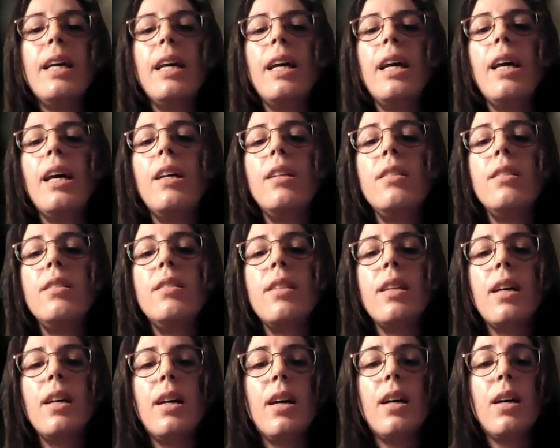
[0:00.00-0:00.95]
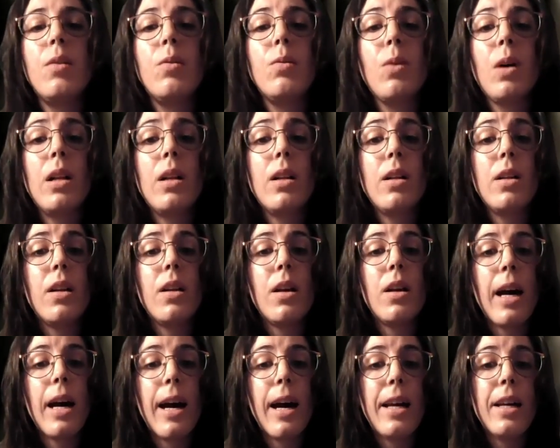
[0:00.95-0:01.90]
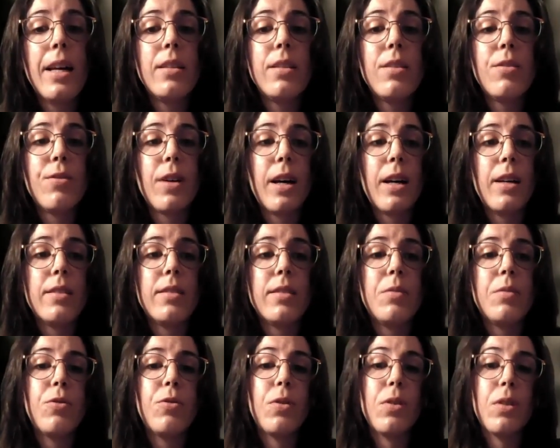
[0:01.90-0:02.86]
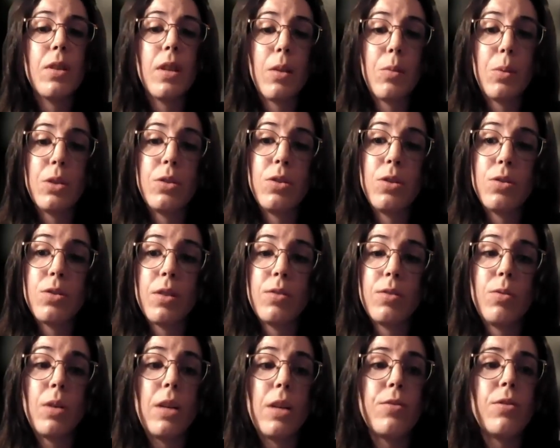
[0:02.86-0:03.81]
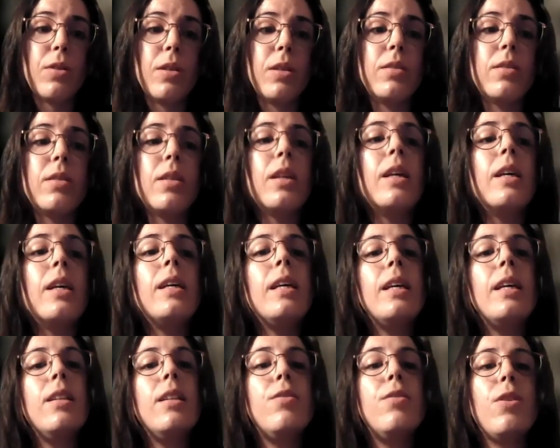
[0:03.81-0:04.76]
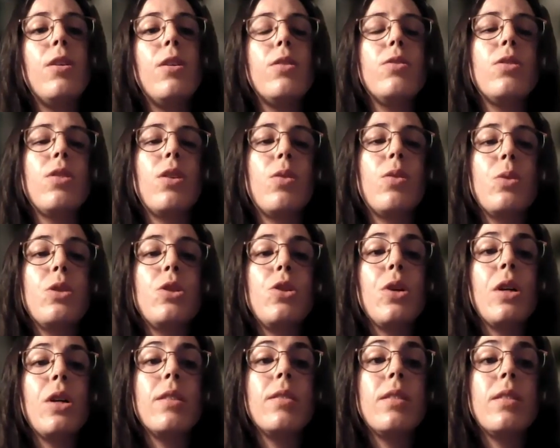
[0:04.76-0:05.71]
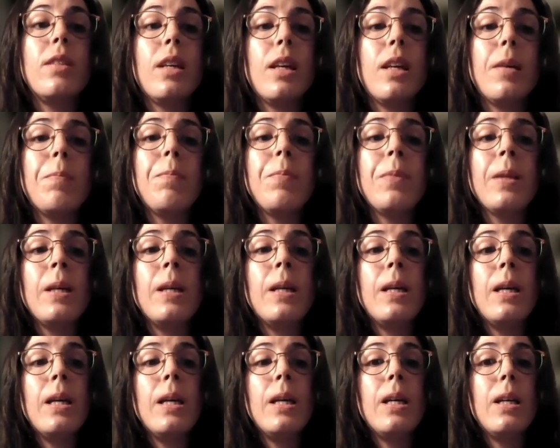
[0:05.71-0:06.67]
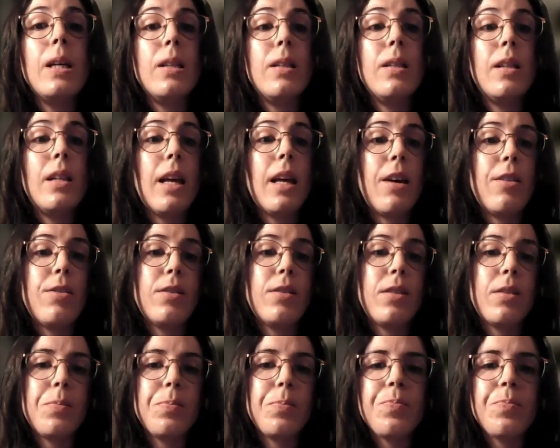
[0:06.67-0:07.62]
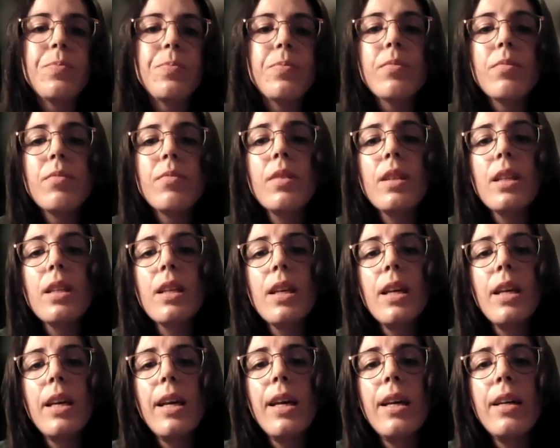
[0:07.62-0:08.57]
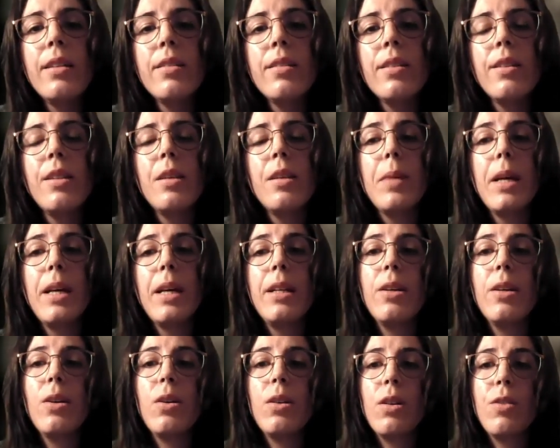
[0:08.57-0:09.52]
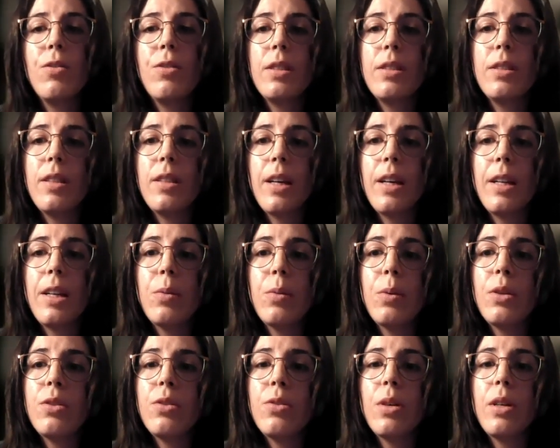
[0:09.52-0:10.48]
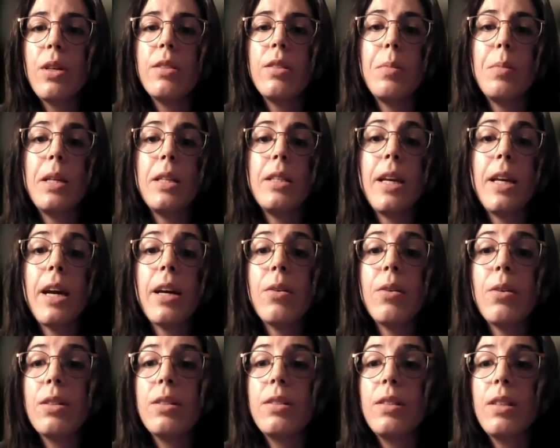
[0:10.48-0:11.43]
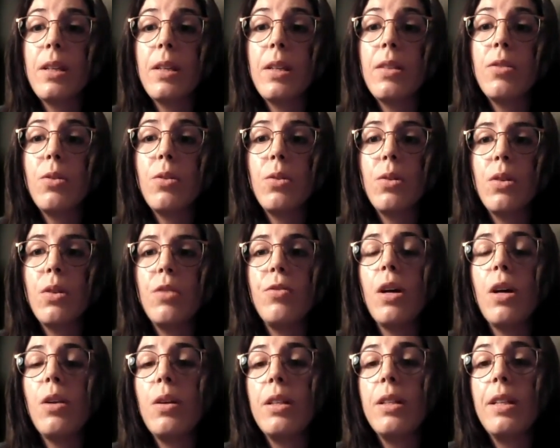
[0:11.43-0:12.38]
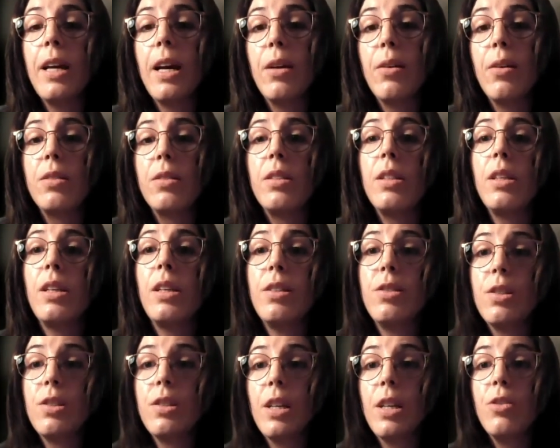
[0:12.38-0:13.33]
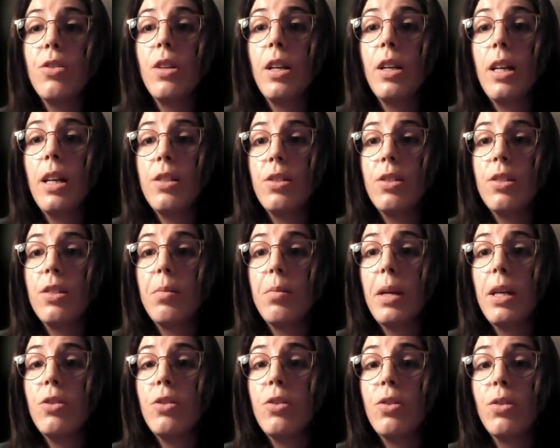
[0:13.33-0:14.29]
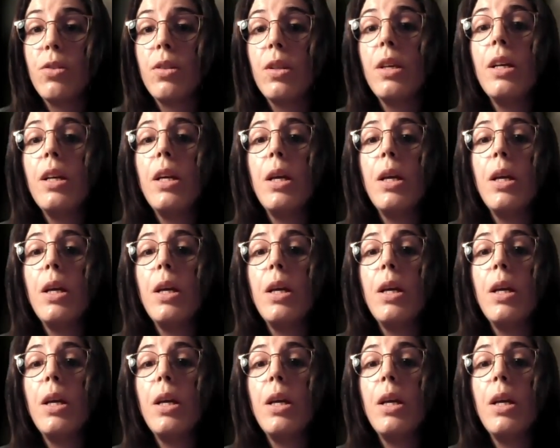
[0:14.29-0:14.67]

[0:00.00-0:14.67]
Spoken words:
and 1 high-end device that was used as reference, the Volson, which you can see in the left. And the main goal of this study was to evaluate the accuracy in gestational age estimation,